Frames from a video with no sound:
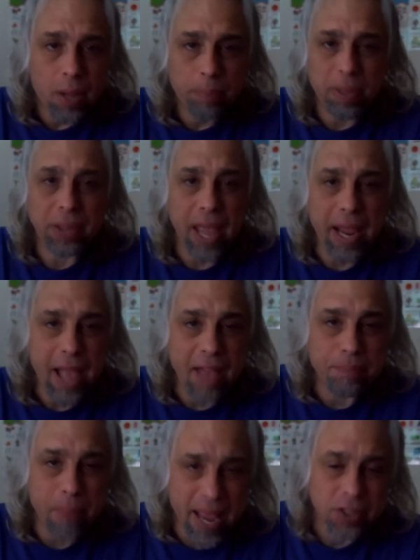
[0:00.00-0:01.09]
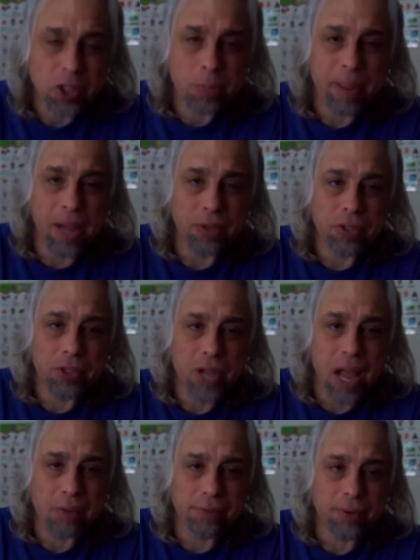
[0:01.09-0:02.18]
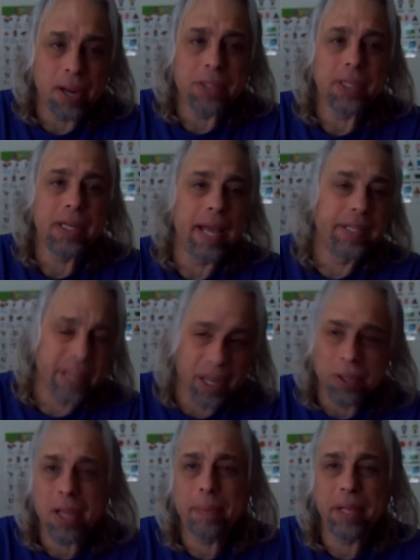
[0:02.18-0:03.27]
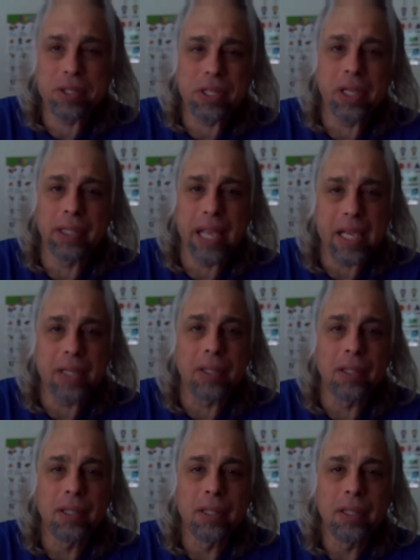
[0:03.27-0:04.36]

But they have mask bouncers out front and I tell them it's illegal,